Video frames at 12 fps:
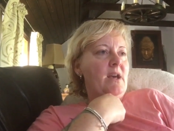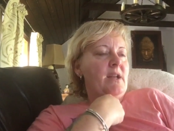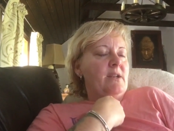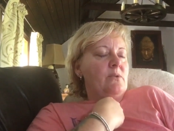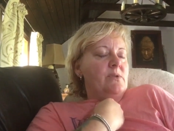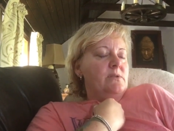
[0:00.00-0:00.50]

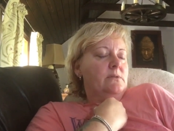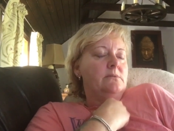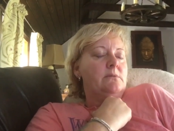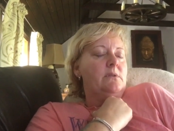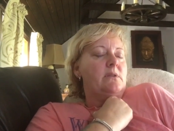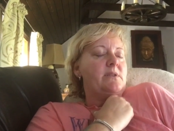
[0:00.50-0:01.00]
And it was,
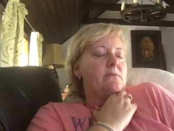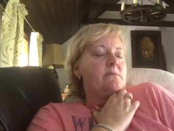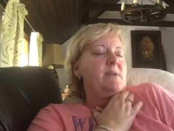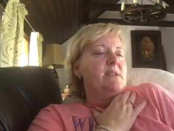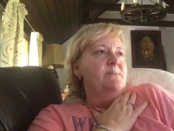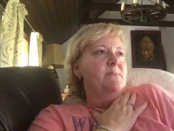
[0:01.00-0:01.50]
oh, it
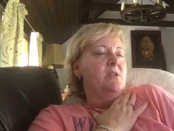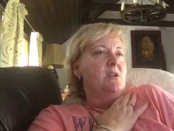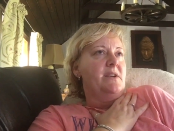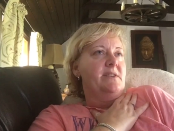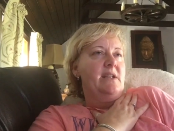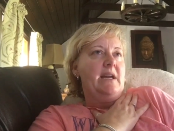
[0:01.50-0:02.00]
makes me
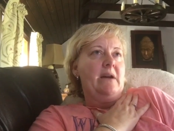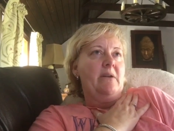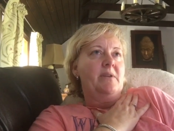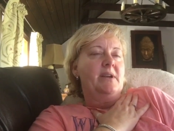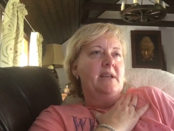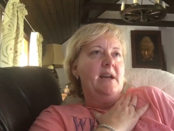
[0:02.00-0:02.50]
shudder now.
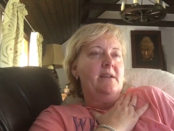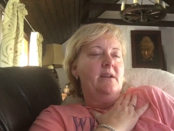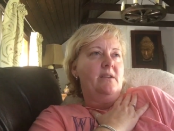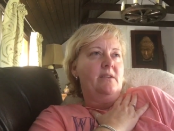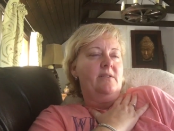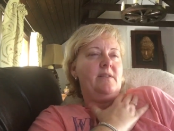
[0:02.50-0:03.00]

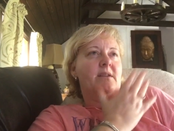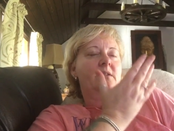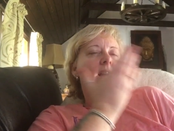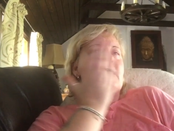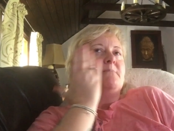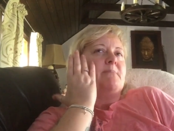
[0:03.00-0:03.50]
And then I
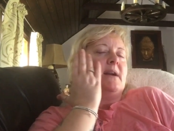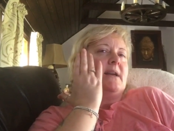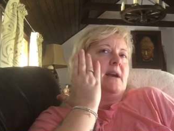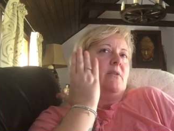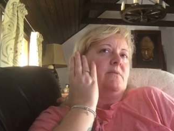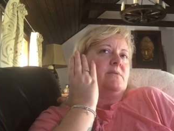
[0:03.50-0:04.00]
came back
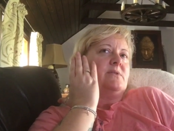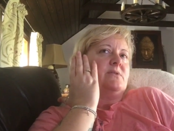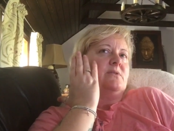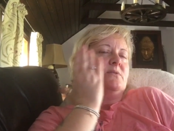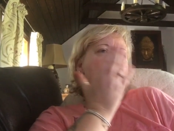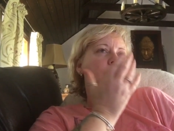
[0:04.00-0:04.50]
out,
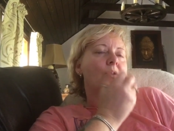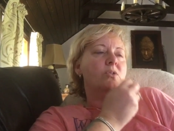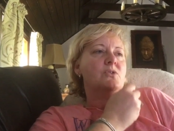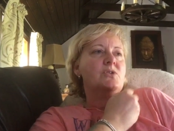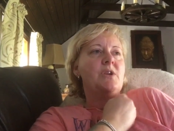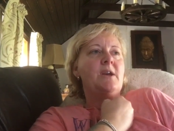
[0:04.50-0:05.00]
stood and
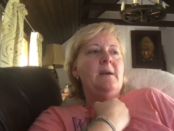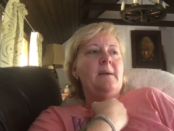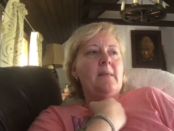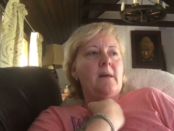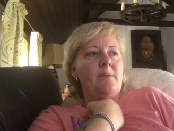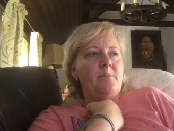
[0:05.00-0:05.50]
watched.
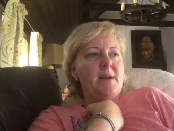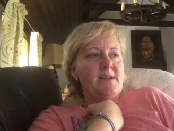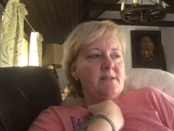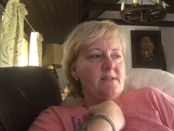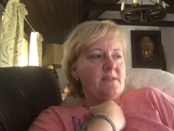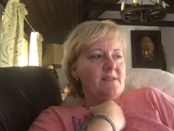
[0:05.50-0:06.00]
And
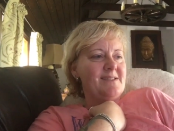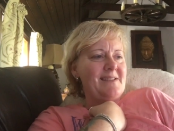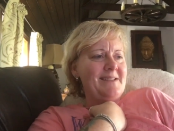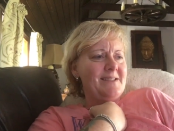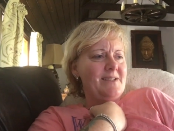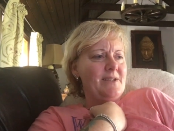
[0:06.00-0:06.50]
basically the
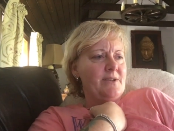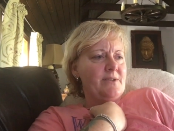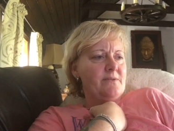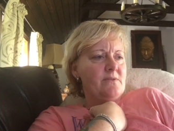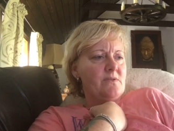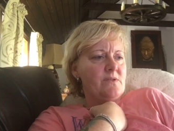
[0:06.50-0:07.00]

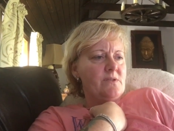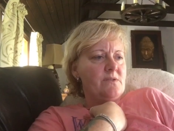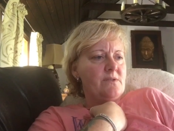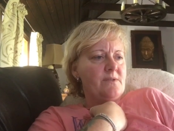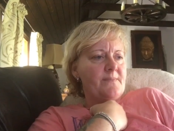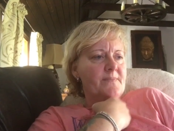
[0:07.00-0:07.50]

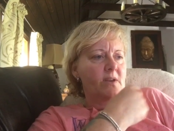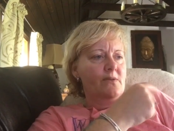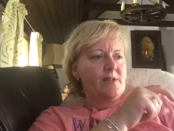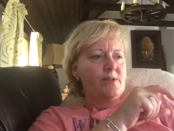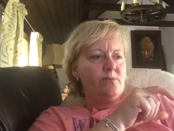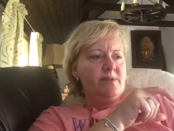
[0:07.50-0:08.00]
sentience,
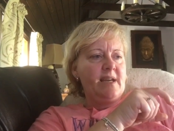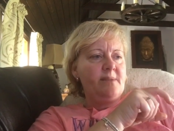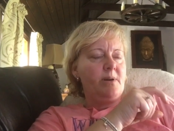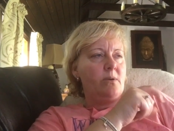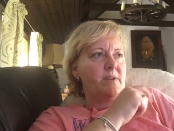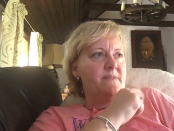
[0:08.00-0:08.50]
those little
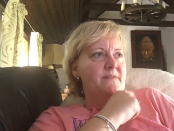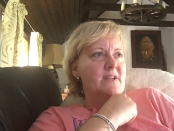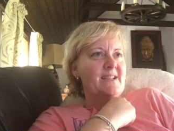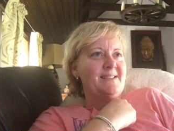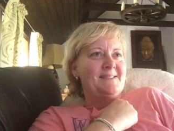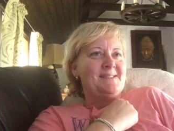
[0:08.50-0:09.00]
tadpoley
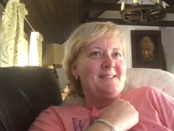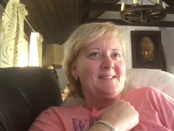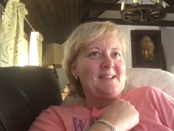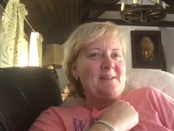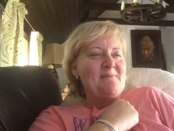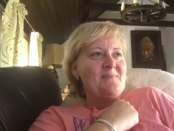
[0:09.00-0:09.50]

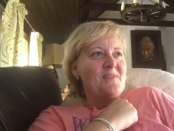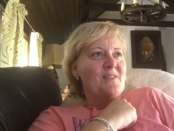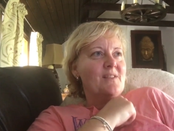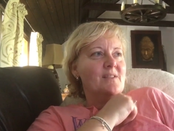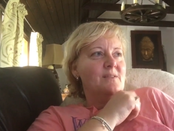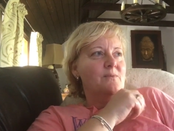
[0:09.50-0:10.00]
things...
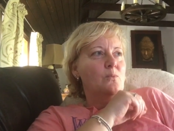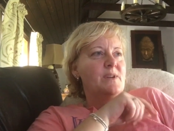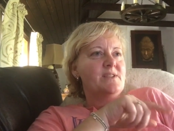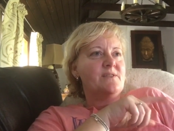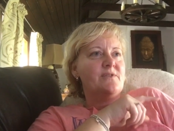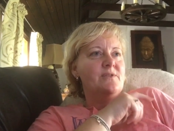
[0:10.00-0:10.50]

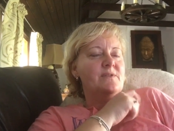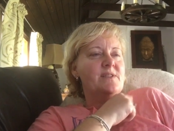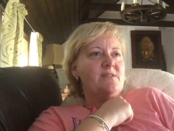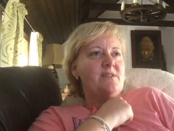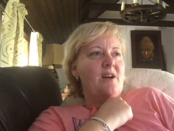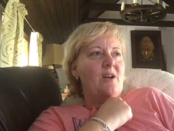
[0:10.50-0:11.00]
whizzed through
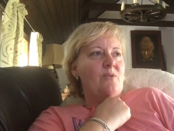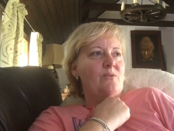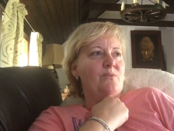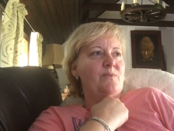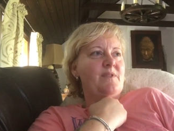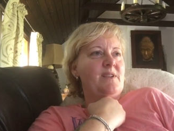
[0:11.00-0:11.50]
this soul
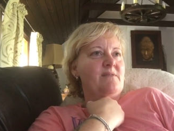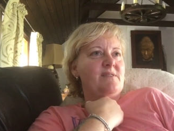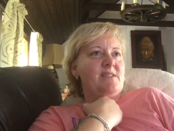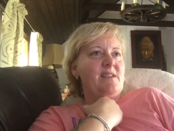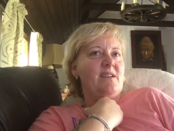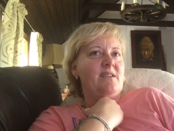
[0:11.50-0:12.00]
within
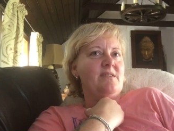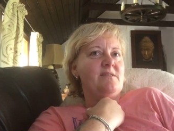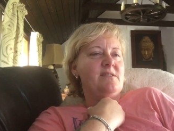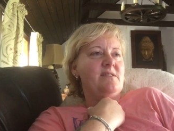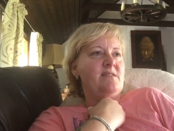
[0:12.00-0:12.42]
seconds,